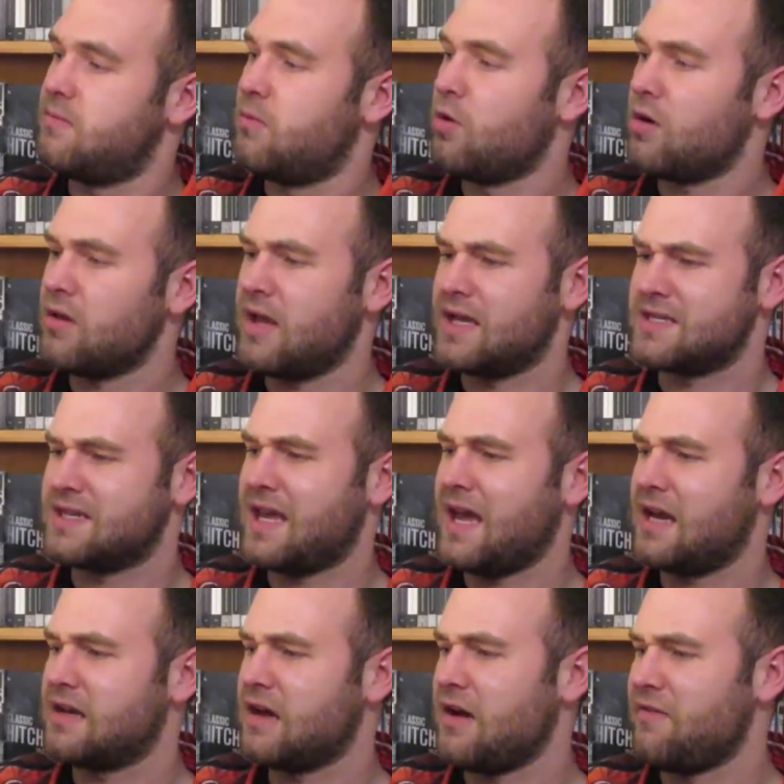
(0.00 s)
more or less
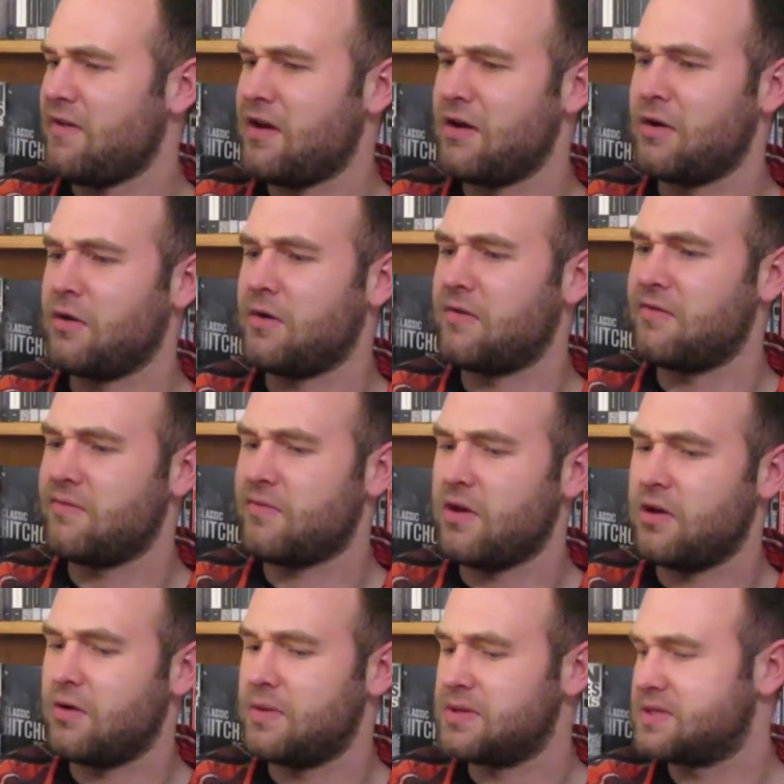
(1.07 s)
Gandalf, Aragorn,
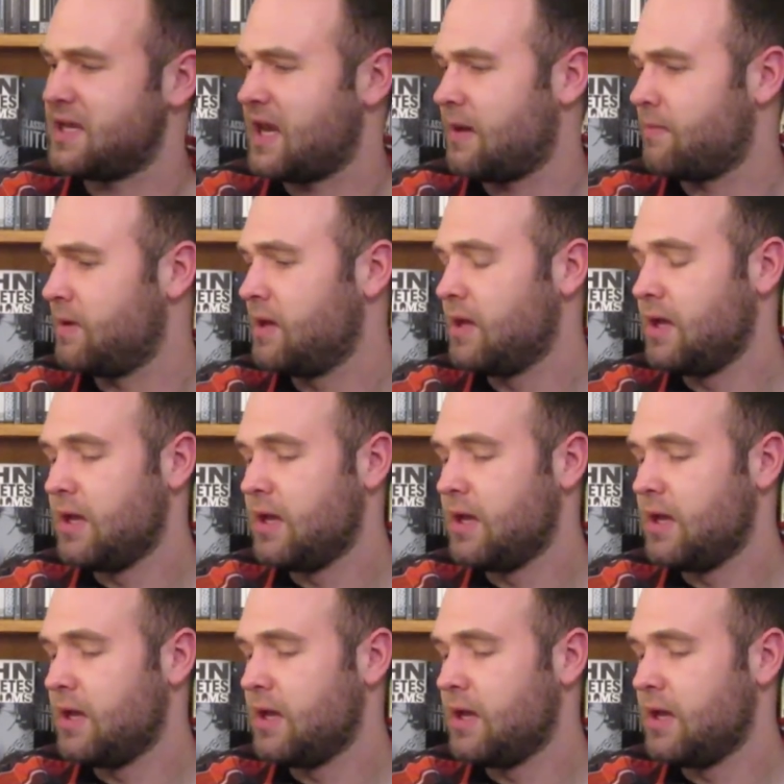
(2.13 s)
Frodo, and Sam,